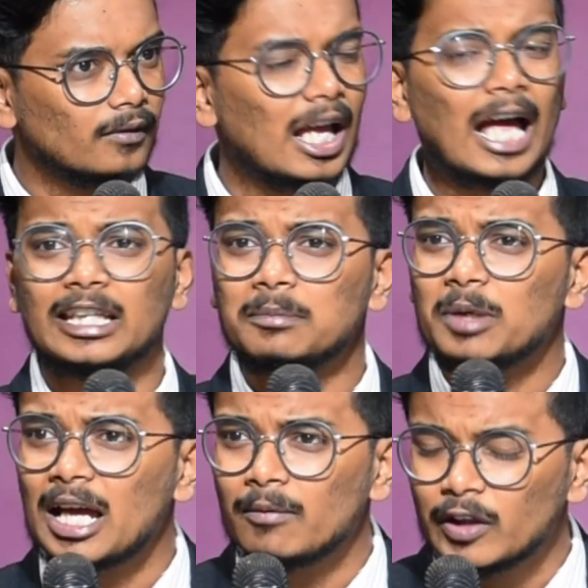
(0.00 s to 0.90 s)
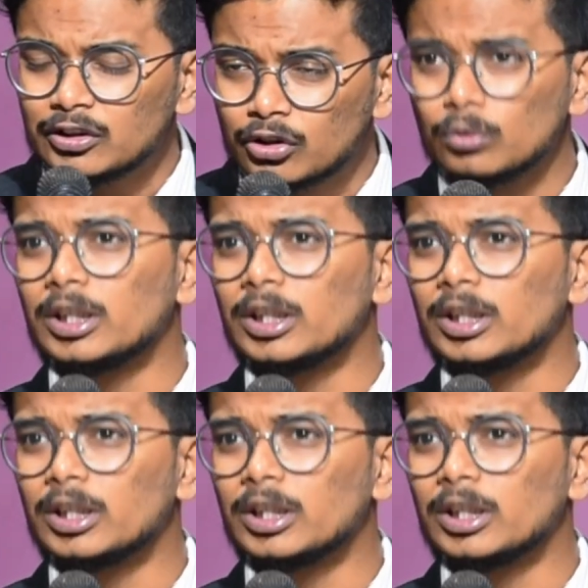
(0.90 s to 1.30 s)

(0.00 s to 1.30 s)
And Abraham went through